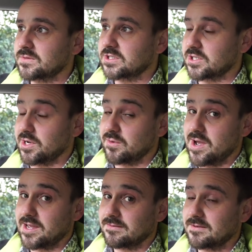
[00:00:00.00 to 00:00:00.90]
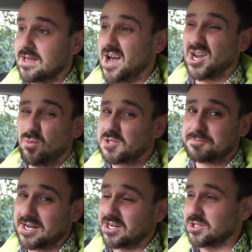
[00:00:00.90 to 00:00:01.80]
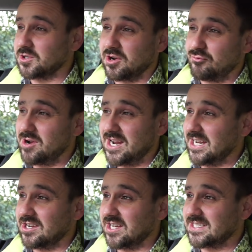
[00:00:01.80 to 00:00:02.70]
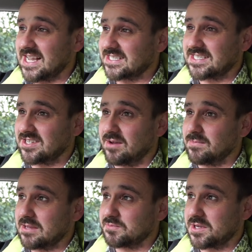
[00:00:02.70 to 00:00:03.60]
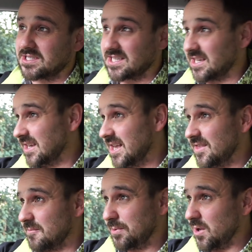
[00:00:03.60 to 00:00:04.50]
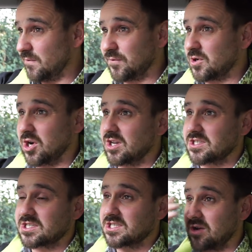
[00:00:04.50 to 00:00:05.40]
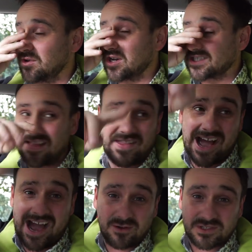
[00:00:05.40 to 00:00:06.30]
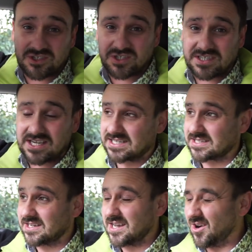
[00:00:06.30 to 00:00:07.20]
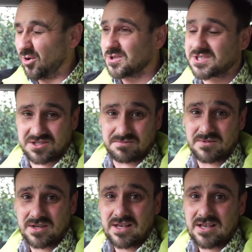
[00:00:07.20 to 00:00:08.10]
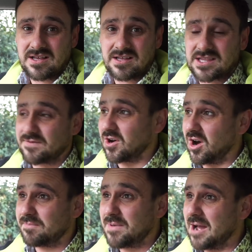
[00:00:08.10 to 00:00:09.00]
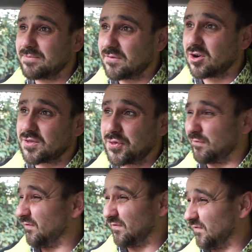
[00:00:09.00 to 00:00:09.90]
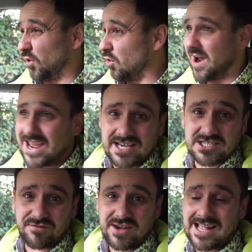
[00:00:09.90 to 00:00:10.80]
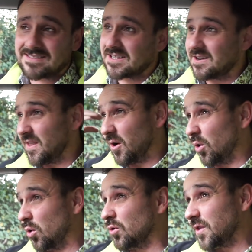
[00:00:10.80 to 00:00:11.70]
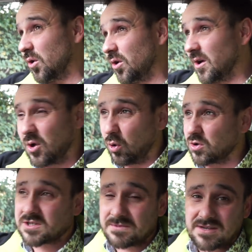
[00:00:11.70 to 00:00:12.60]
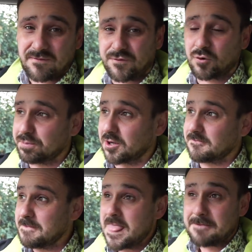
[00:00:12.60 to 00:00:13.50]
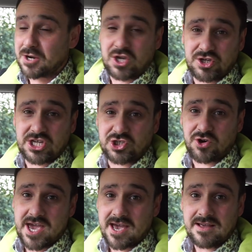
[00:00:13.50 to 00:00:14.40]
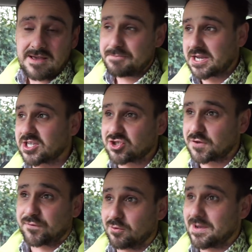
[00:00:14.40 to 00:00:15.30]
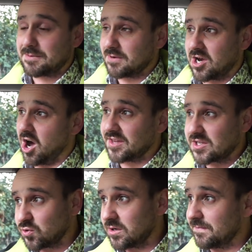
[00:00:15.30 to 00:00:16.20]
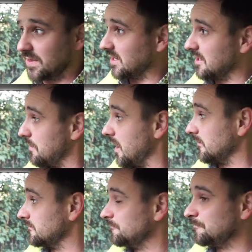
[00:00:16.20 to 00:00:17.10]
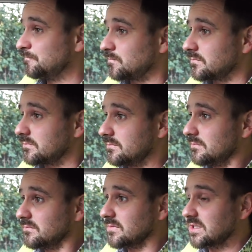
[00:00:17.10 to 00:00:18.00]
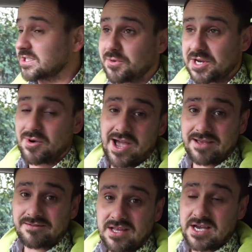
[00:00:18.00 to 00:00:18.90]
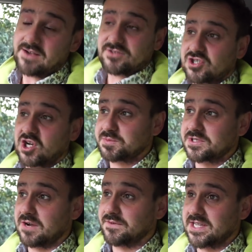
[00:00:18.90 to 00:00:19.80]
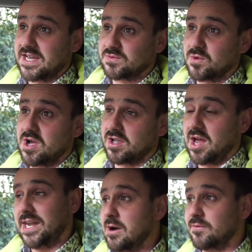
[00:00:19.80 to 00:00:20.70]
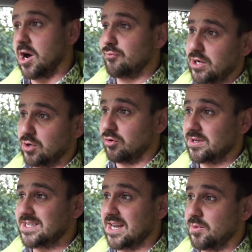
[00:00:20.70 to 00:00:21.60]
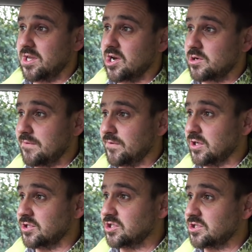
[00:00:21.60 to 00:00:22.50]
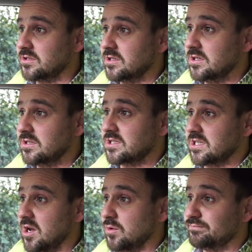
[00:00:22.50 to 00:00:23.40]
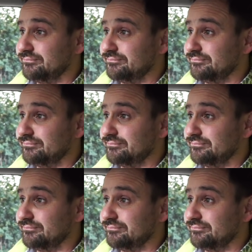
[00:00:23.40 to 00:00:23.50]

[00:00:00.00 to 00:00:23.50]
So anyway, and I was planning on doing a really nice sexy time lapse because the, the beautiful colours are so nice. And that house I just did, awesome. They've got, a, uh, they've got four acres of land and all the autumn is in full bloom, but I couldn't enjoy it because I just formatted my card and that's all I'm thinking about. So anyway, I've just cost myself a day's work. And now I've got to ring Laura and tell her we can't go out for lunch. So,